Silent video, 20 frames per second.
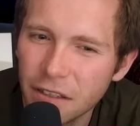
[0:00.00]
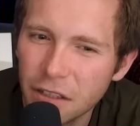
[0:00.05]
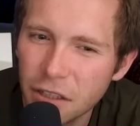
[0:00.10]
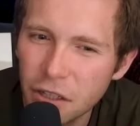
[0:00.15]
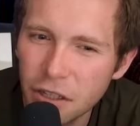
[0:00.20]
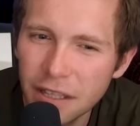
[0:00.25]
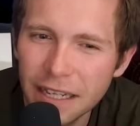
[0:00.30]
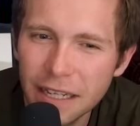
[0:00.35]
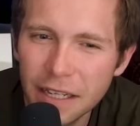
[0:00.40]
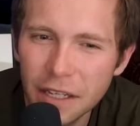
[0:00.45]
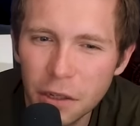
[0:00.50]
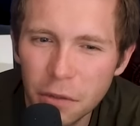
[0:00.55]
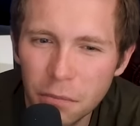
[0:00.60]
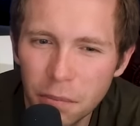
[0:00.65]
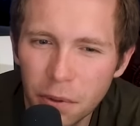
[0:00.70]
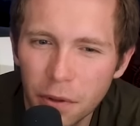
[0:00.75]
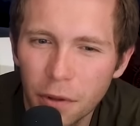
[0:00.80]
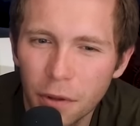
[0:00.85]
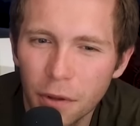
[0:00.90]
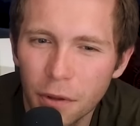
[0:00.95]
Do you think you
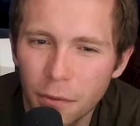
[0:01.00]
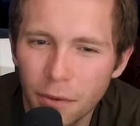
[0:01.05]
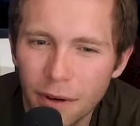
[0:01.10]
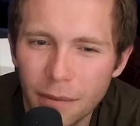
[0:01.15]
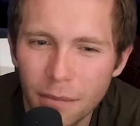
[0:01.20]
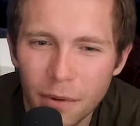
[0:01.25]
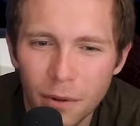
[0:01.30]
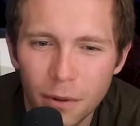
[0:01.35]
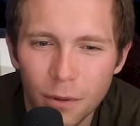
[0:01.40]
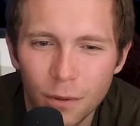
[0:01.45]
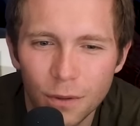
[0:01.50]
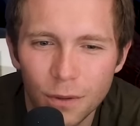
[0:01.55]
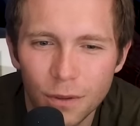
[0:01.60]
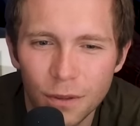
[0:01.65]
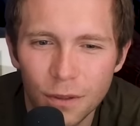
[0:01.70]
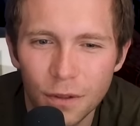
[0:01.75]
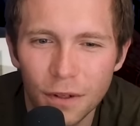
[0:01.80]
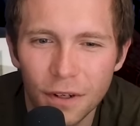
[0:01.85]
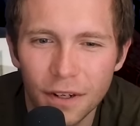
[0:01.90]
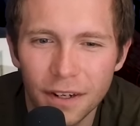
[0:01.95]
pull the ripcord
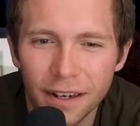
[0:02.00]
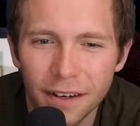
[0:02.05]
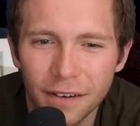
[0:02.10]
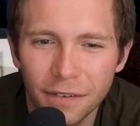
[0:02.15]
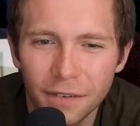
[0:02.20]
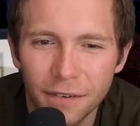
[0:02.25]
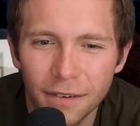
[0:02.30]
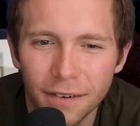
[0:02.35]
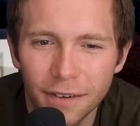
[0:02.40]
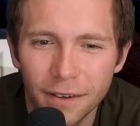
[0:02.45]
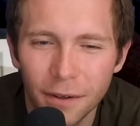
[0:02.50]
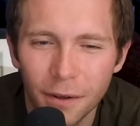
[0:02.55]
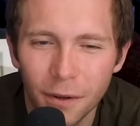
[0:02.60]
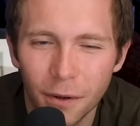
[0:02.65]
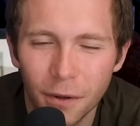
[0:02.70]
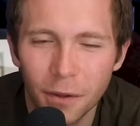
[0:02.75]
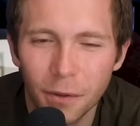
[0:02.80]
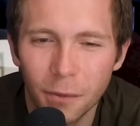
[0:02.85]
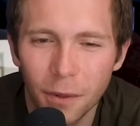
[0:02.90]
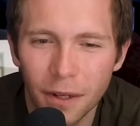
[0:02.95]
soon enough
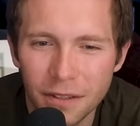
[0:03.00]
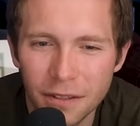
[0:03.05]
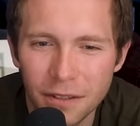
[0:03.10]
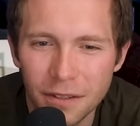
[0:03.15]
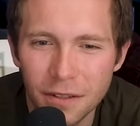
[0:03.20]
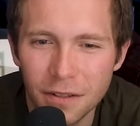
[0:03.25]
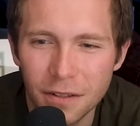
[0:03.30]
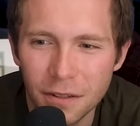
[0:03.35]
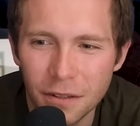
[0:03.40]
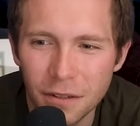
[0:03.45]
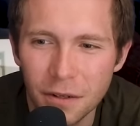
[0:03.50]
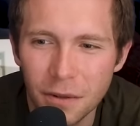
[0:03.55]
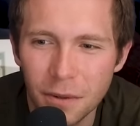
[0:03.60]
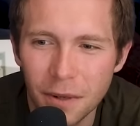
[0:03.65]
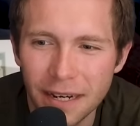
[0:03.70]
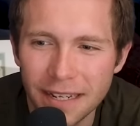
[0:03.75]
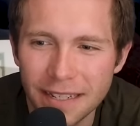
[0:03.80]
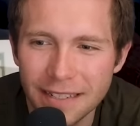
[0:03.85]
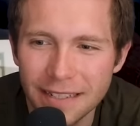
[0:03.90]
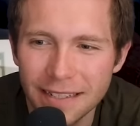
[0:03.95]
on the ones you do
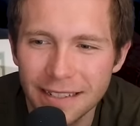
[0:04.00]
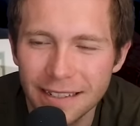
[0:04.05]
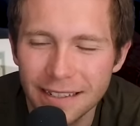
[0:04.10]
quit?